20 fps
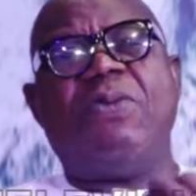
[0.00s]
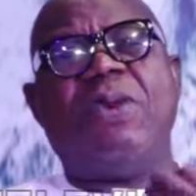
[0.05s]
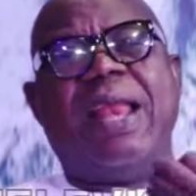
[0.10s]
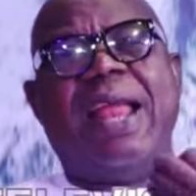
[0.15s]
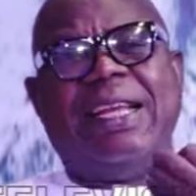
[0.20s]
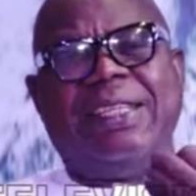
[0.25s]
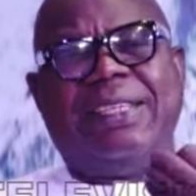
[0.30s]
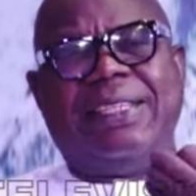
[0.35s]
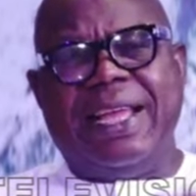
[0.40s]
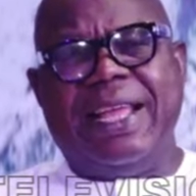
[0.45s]

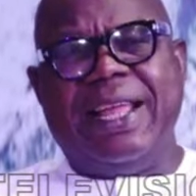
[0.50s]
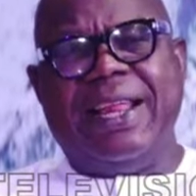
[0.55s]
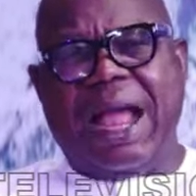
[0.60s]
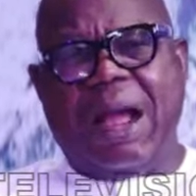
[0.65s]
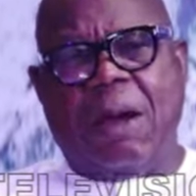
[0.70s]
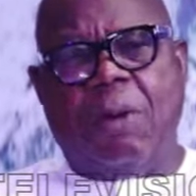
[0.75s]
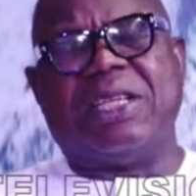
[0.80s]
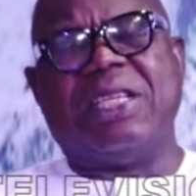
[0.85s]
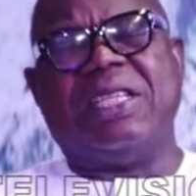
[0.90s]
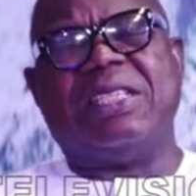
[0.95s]

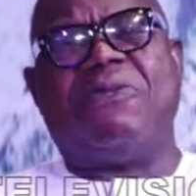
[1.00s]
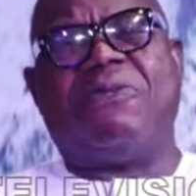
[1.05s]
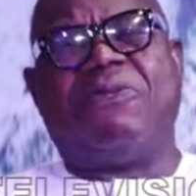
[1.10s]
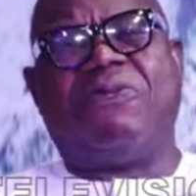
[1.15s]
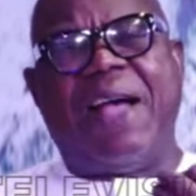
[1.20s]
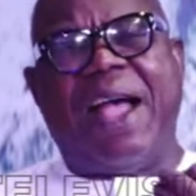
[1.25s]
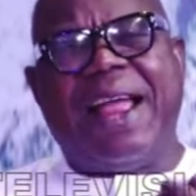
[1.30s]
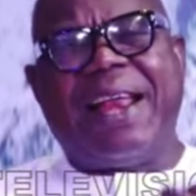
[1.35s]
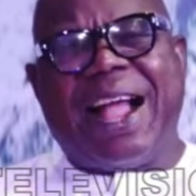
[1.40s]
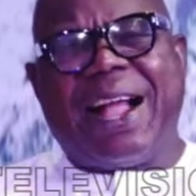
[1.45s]
Nigeria, which is the
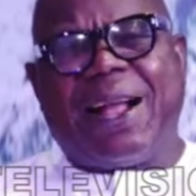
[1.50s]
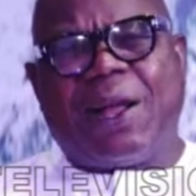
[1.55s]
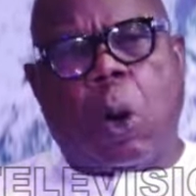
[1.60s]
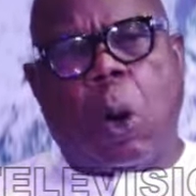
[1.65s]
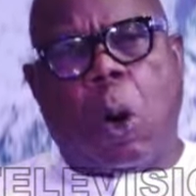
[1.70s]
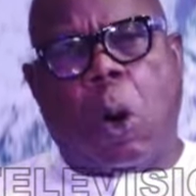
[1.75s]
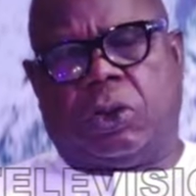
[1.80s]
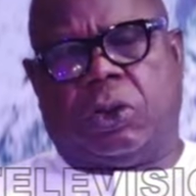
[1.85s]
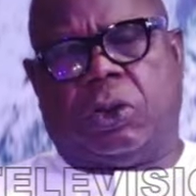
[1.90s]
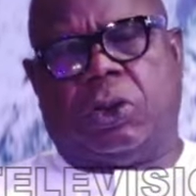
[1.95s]
final
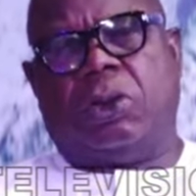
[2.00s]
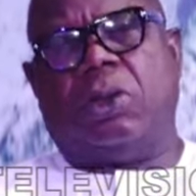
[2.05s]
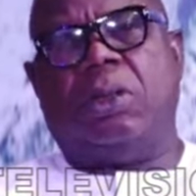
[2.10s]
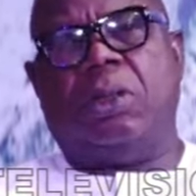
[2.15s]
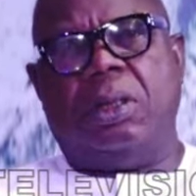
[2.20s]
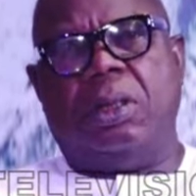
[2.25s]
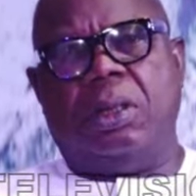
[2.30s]
court,